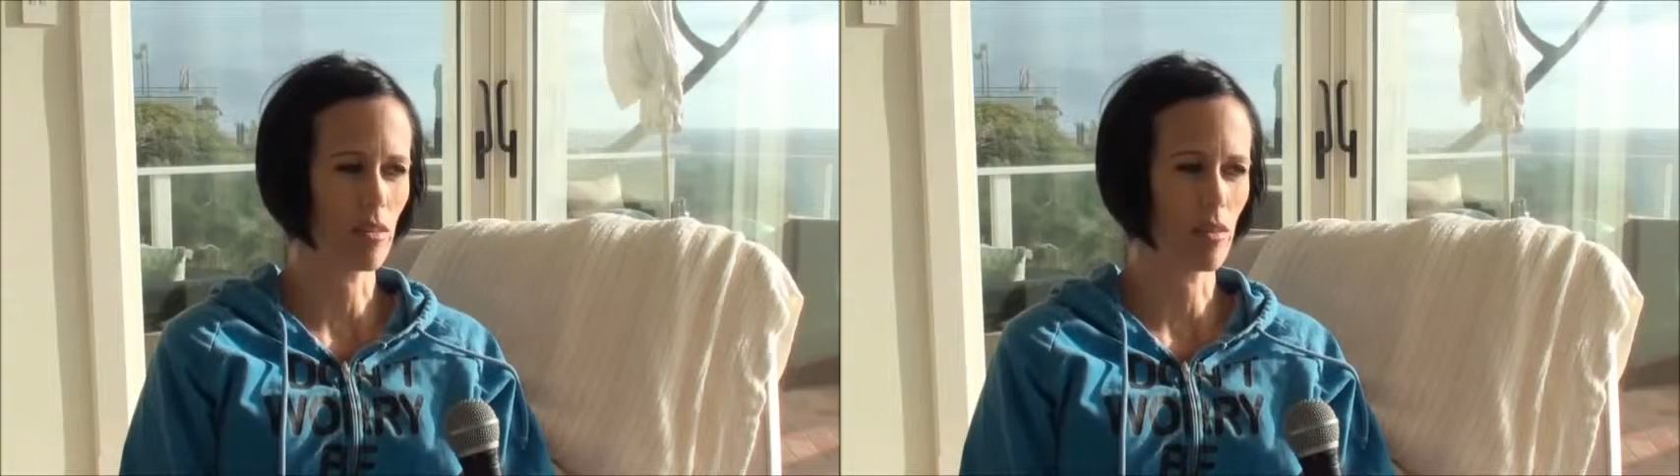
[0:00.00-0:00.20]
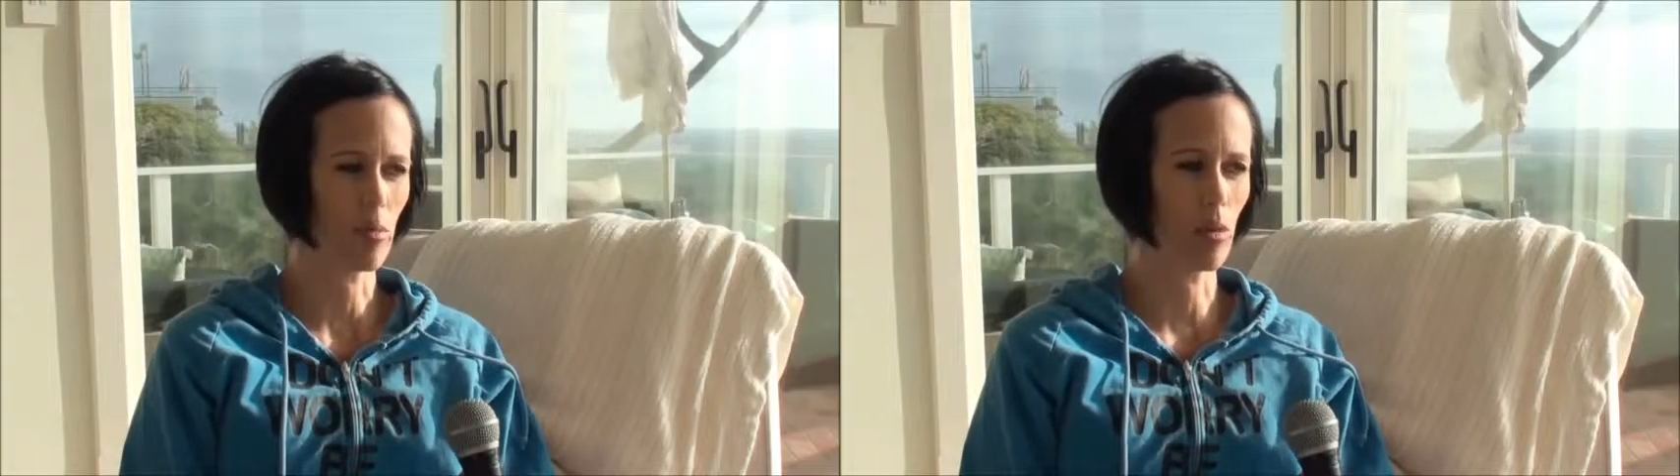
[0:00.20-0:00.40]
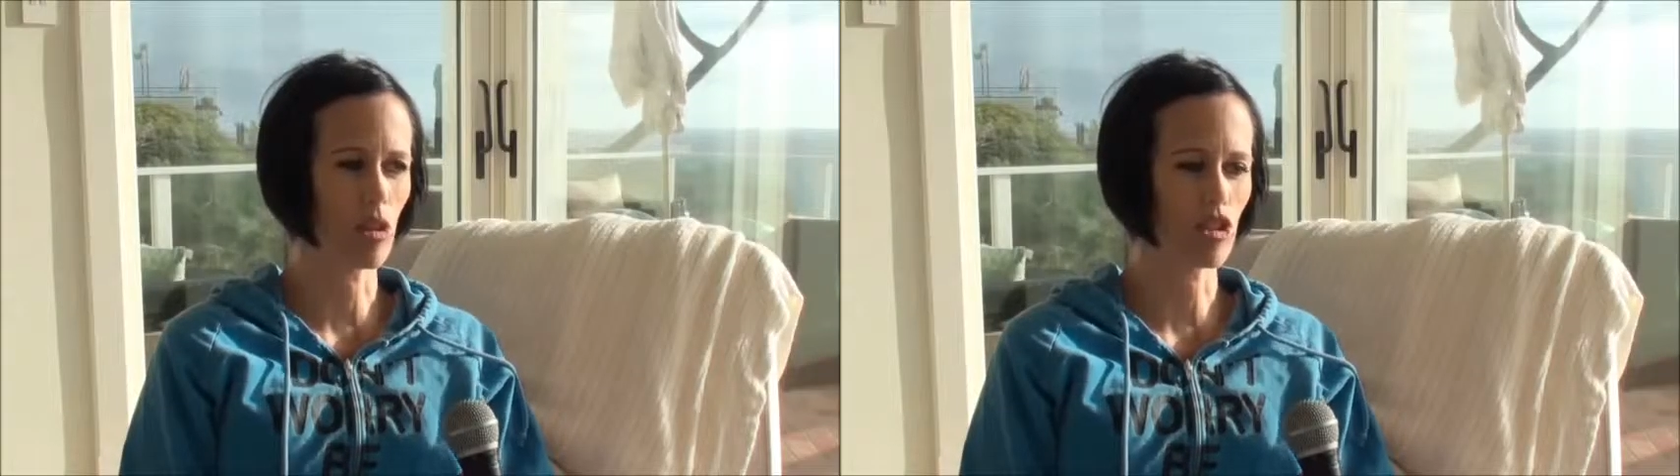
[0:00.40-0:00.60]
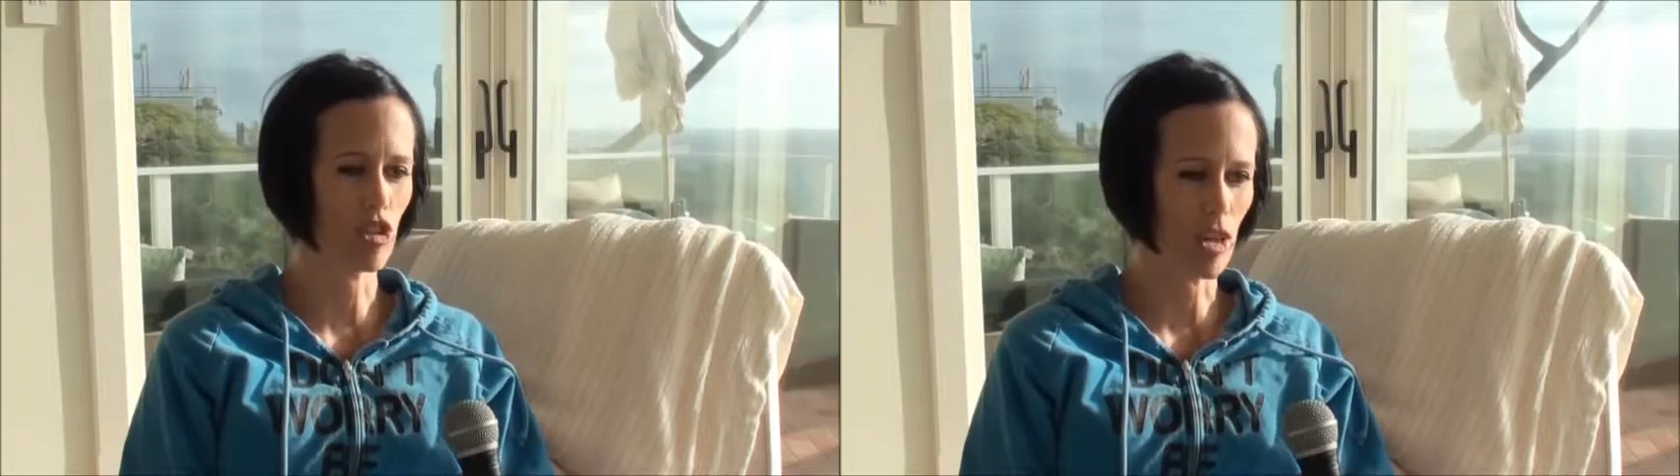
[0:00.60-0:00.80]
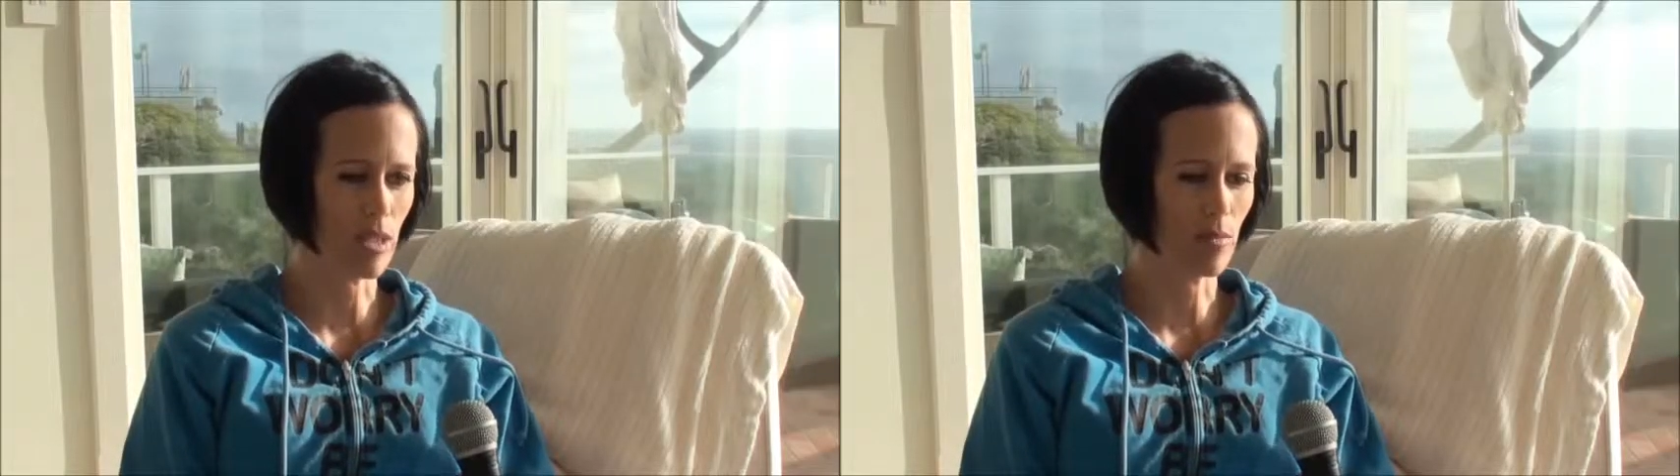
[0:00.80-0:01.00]
even more
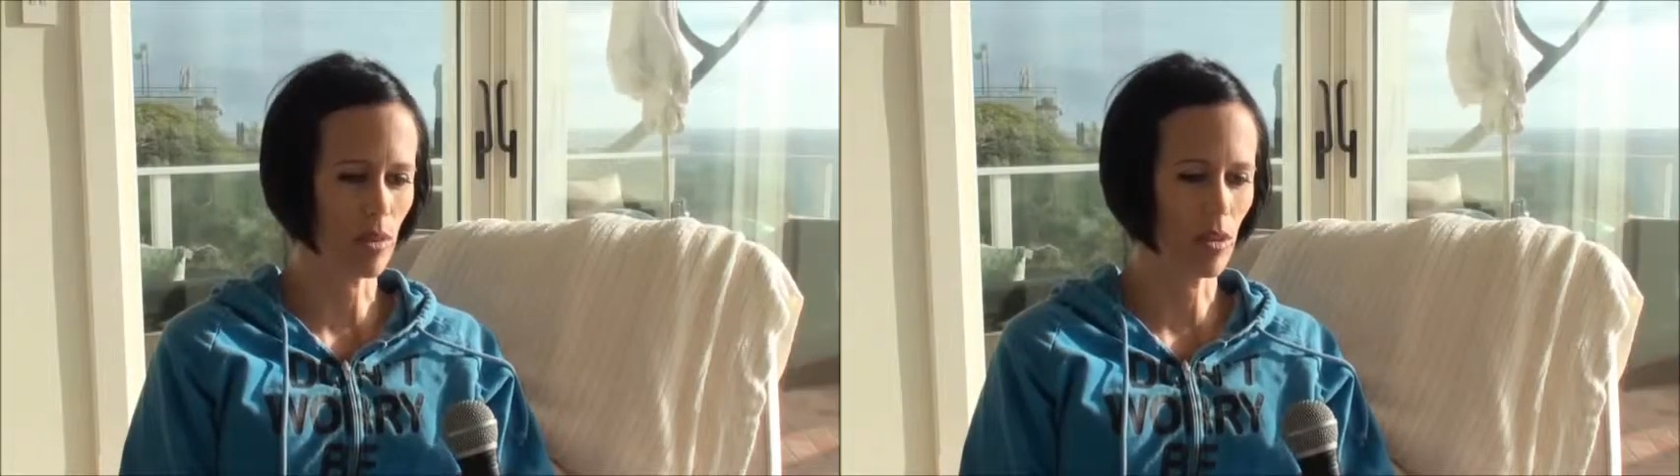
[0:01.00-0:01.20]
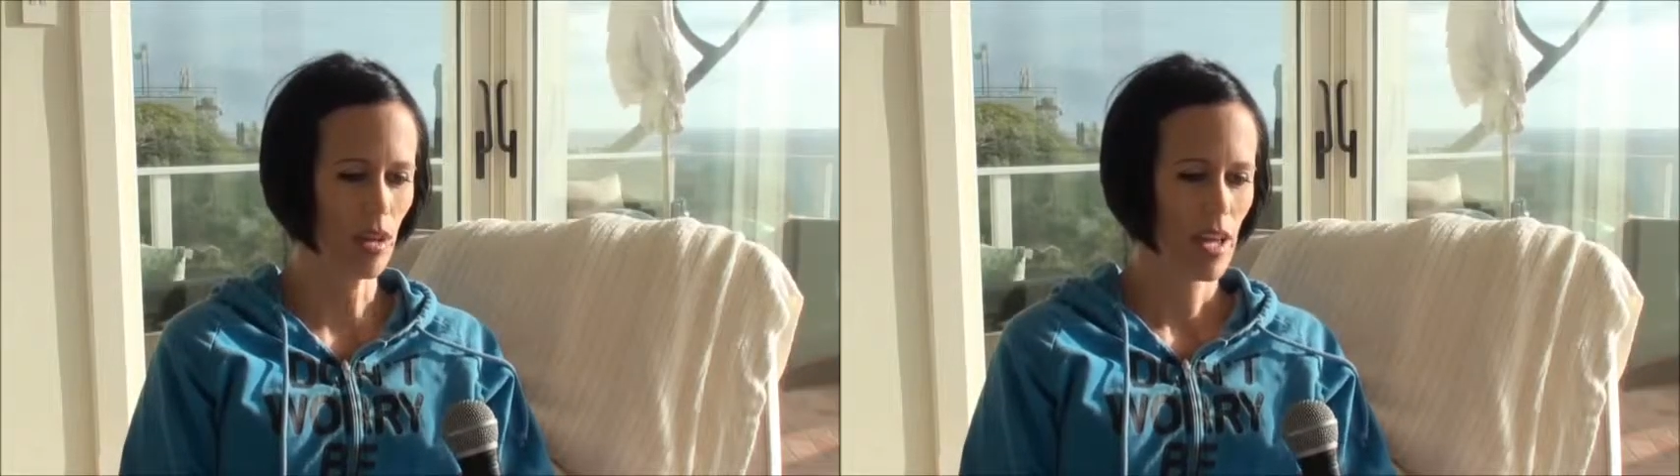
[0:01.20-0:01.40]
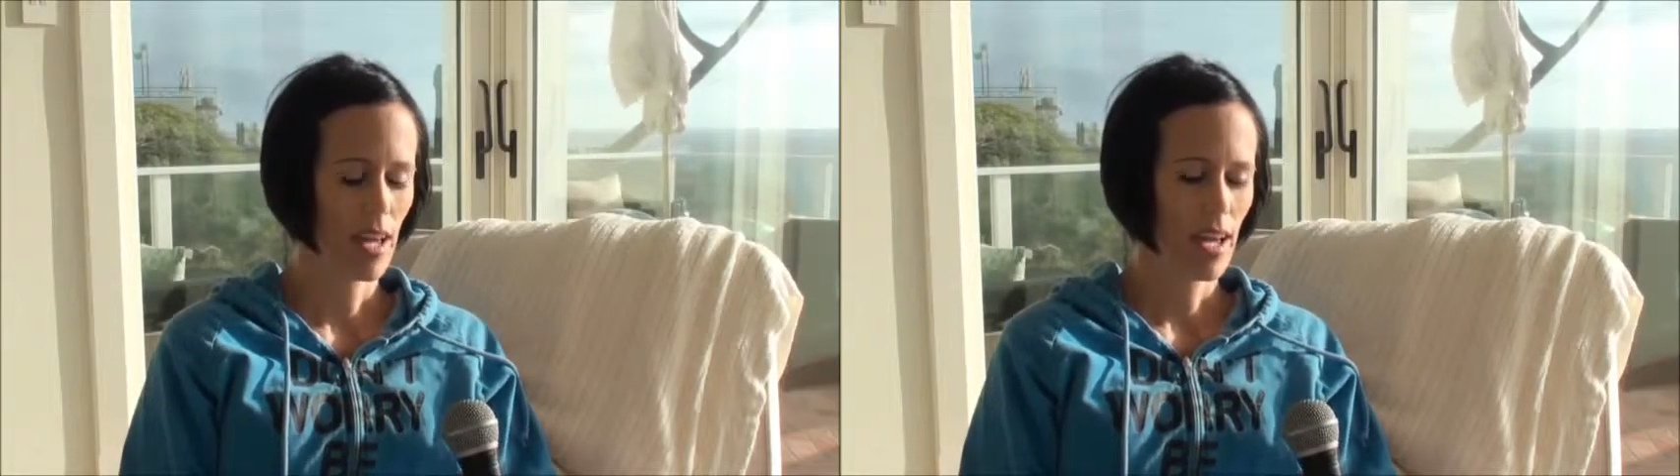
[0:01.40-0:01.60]
stressful.